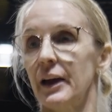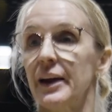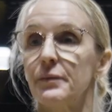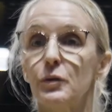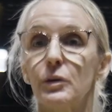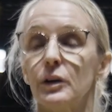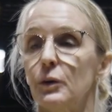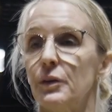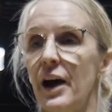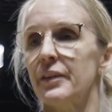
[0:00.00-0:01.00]
And if you can
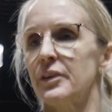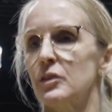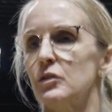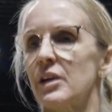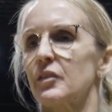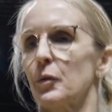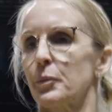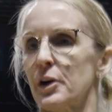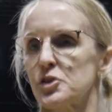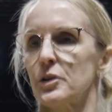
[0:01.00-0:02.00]
do that, then it takes the
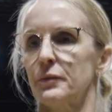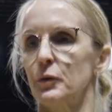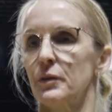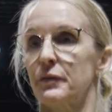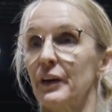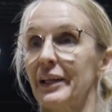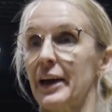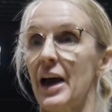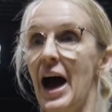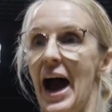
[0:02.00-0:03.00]
pressure off you to feel
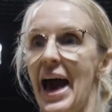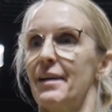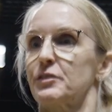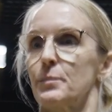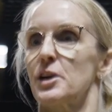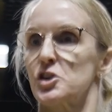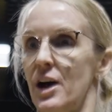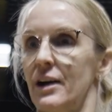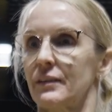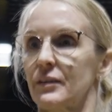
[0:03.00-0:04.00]
like I have to make
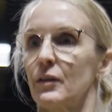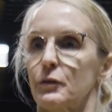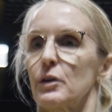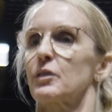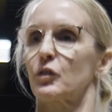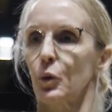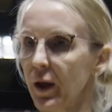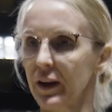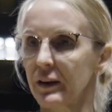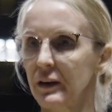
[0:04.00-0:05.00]
shots for us to
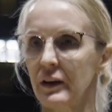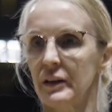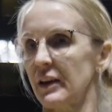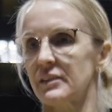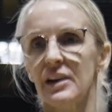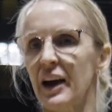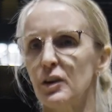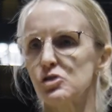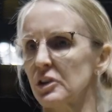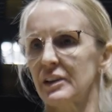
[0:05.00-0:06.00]
win. That's not
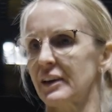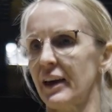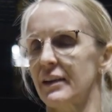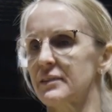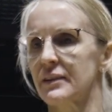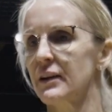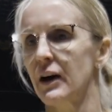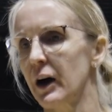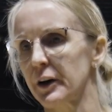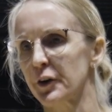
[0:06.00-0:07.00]
usually the case
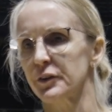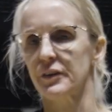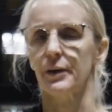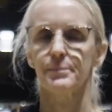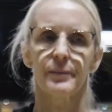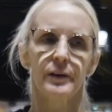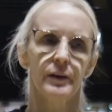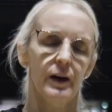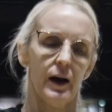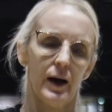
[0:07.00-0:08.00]
on a good team.
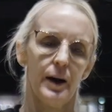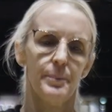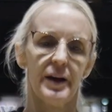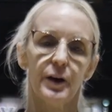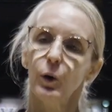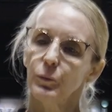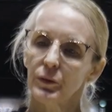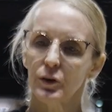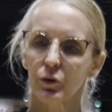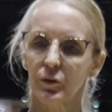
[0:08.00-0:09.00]
Um, and
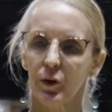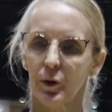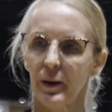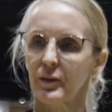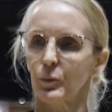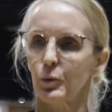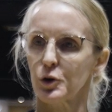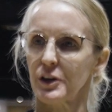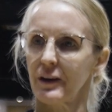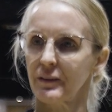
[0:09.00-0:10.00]
hopefully you'll see her make some
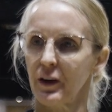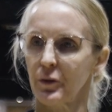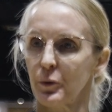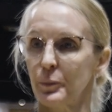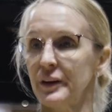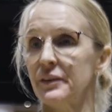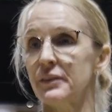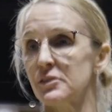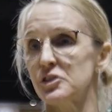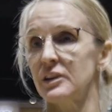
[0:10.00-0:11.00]
more shots down the road. But
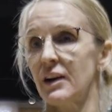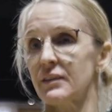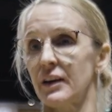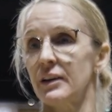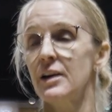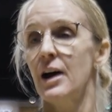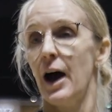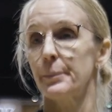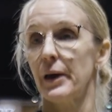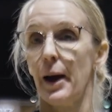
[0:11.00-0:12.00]
even if she doesn't,
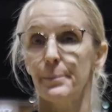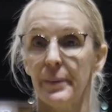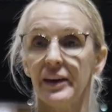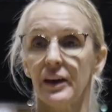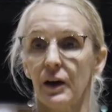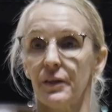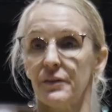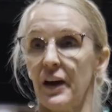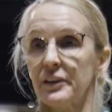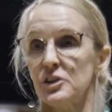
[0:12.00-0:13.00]
I'm, I'm banking on
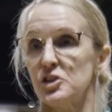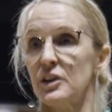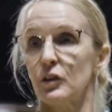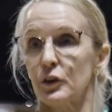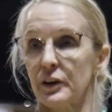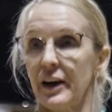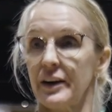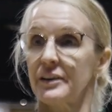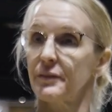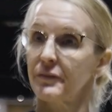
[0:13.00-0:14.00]
the fact that she's learning
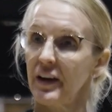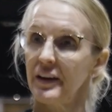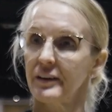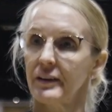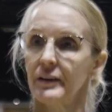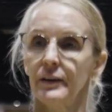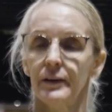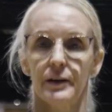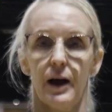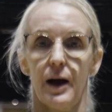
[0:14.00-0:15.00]
how to defend,
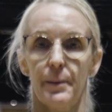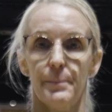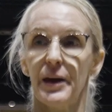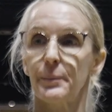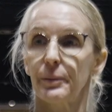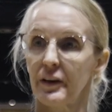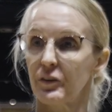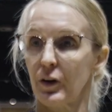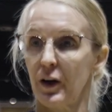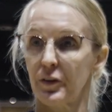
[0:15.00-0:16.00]
mm-hmm. um, make
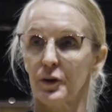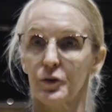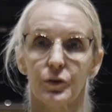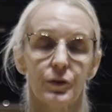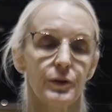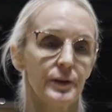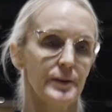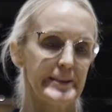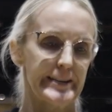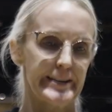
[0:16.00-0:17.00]
plays for others
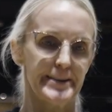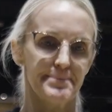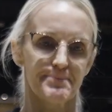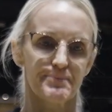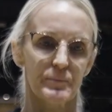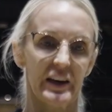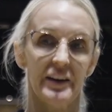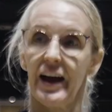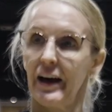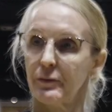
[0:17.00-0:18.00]
um,
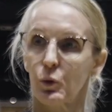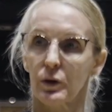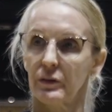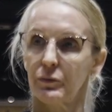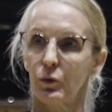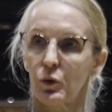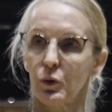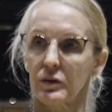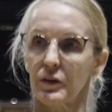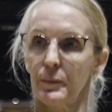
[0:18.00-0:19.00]
in the half court and the full
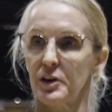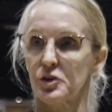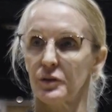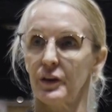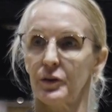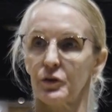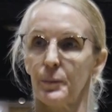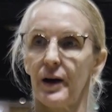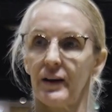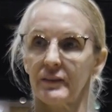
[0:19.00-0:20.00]
court to make sure that there's
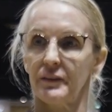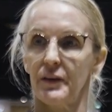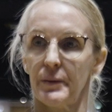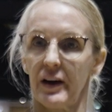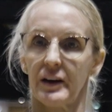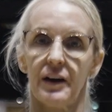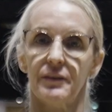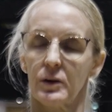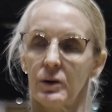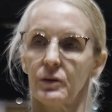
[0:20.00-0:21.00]
a positive impact
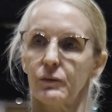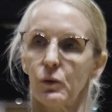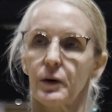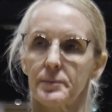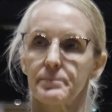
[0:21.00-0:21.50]
having her on the floor.